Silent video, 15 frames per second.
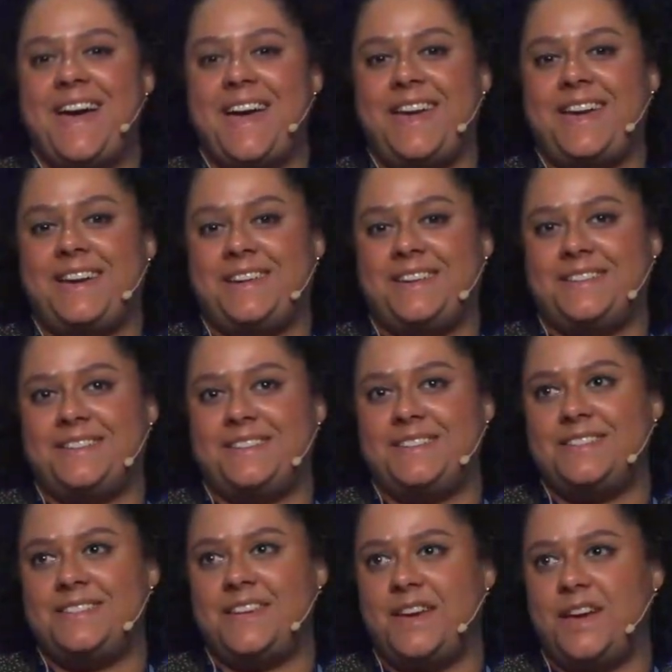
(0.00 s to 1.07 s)

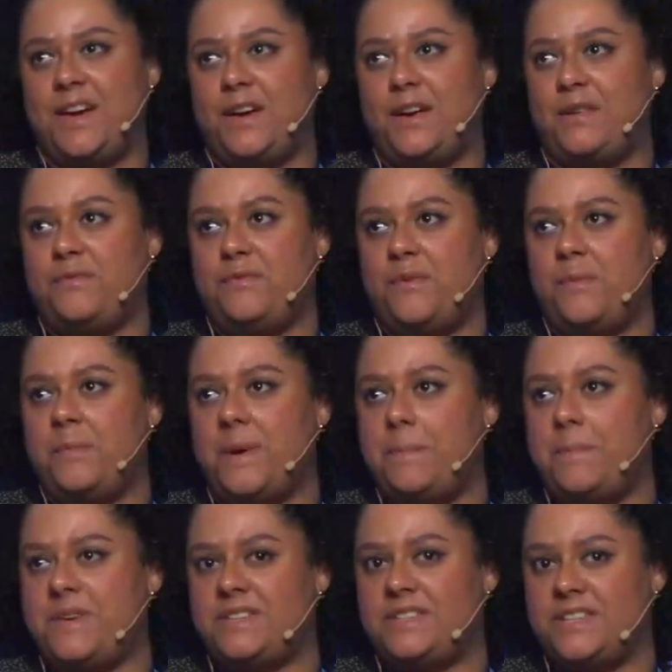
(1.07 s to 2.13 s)
And for my
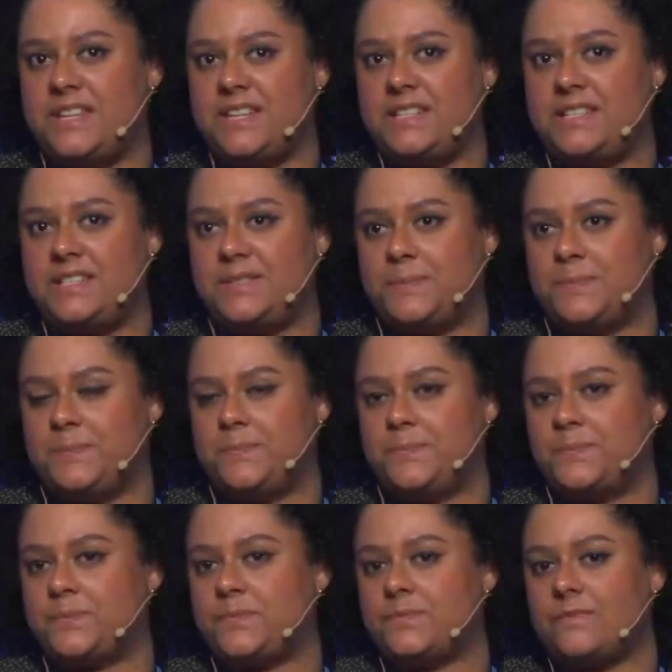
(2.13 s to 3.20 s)
business,
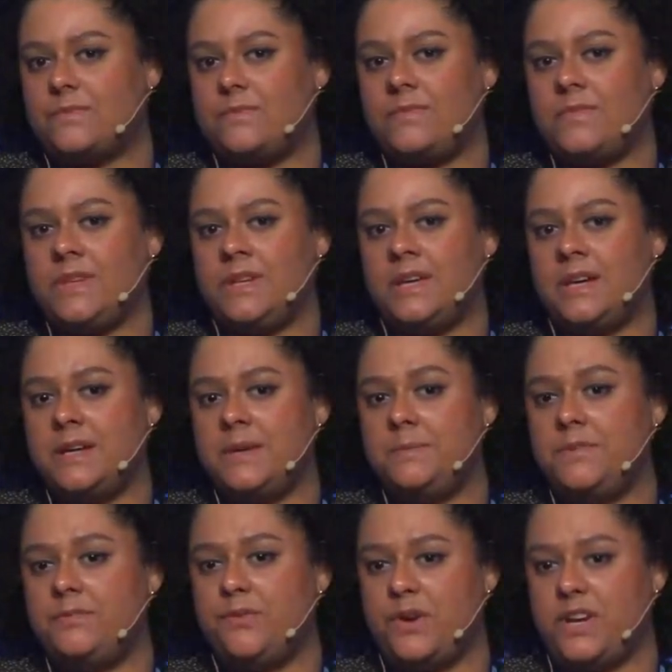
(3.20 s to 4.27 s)

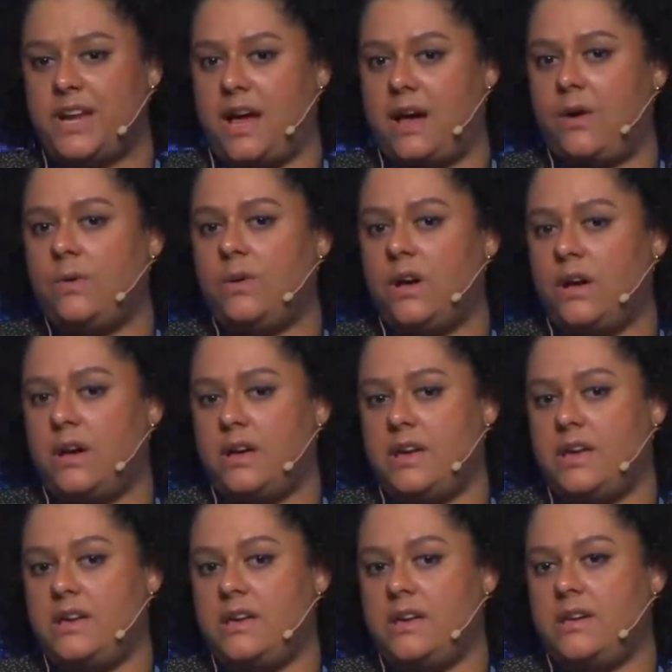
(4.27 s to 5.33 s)
for now
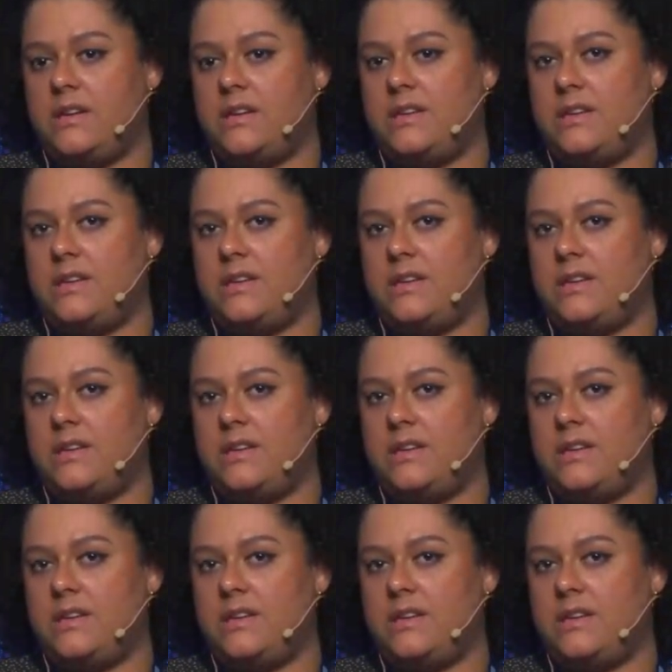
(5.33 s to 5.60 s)
I